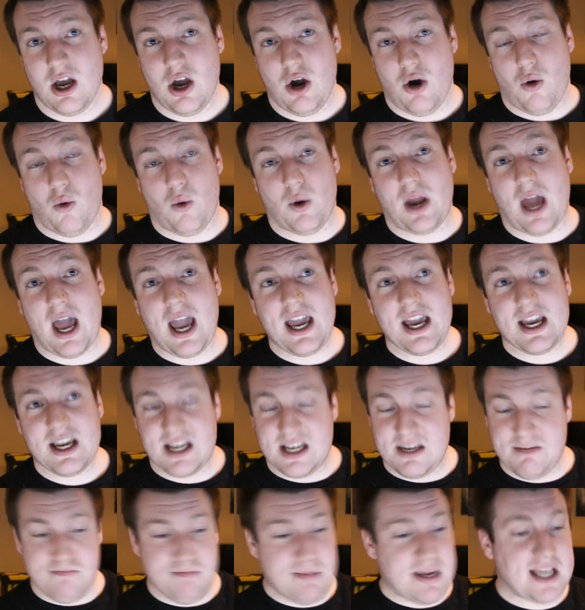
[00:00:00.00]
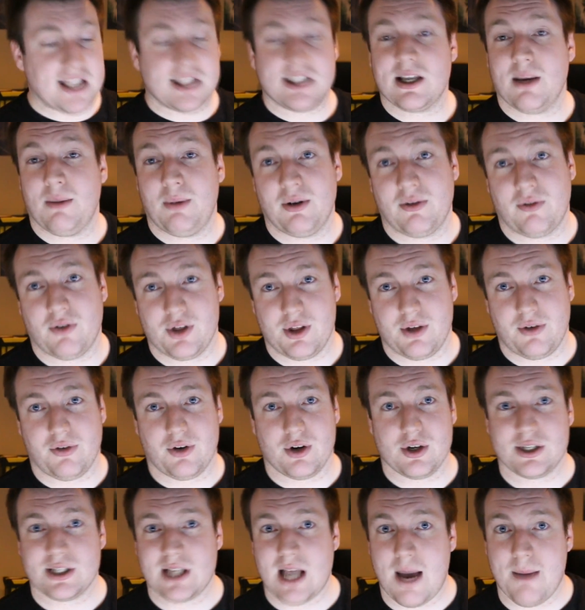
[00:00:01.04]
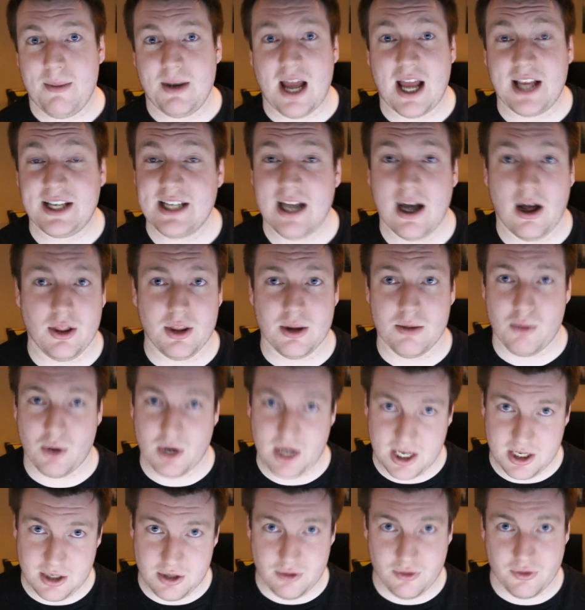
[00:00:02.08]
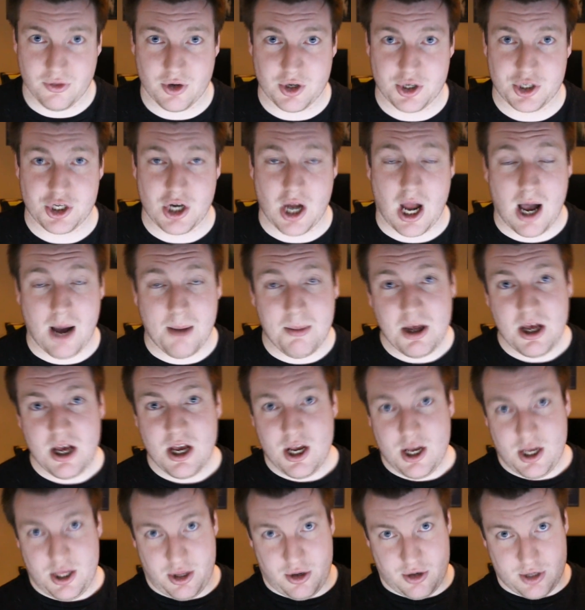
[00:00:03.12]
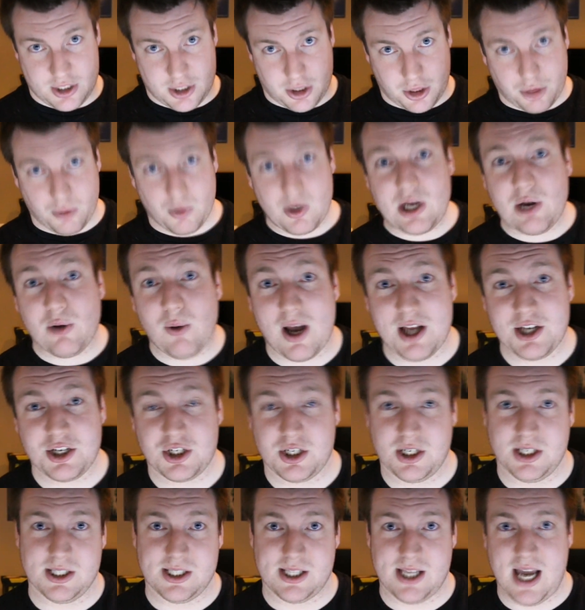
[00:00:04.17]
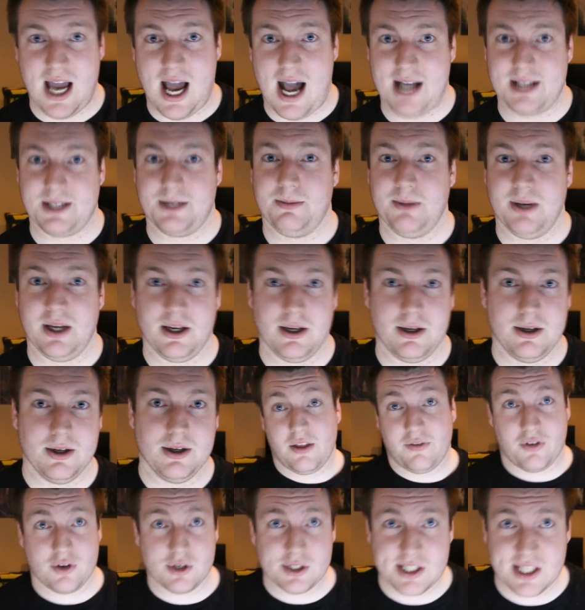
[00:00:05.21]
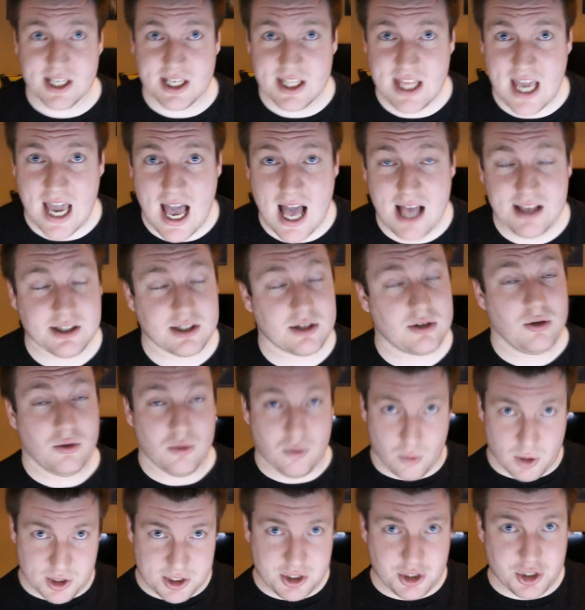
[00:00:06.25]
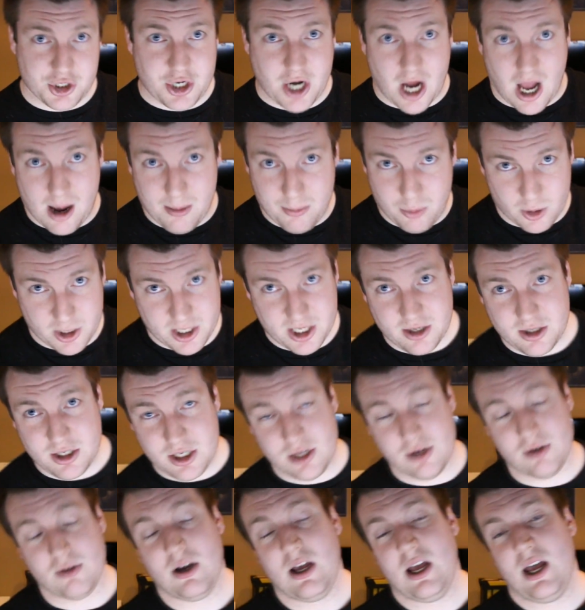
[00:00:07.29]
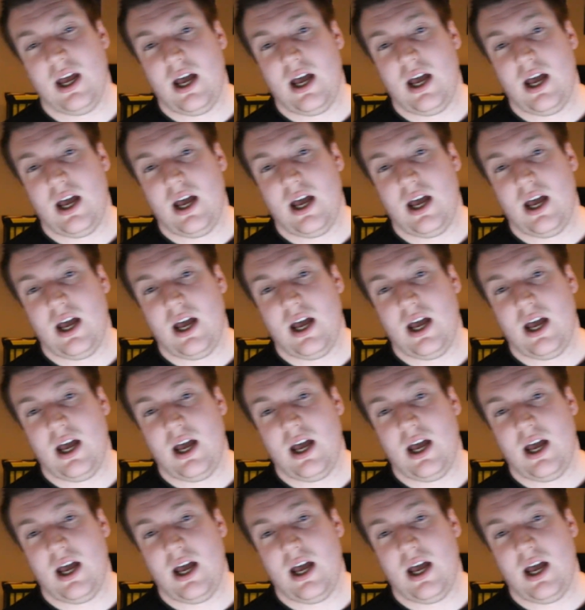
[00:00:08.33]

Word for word: When I meet someone for the first time and I tell them what I do for a job, there's three questions they ask me. The first thing they ask, what's your job? What do you do?